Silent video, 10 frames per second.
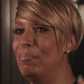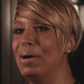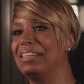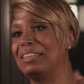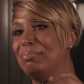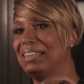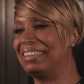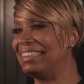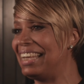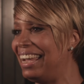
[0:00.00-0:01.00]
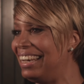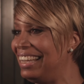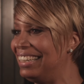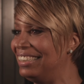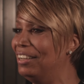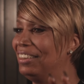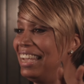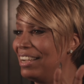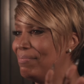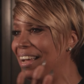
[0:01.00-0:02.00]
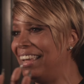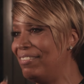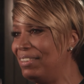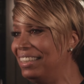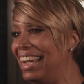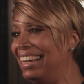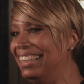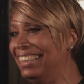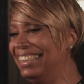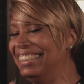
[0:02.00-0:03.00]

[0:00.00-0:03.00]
bust Mrs. head in and think about heaven later.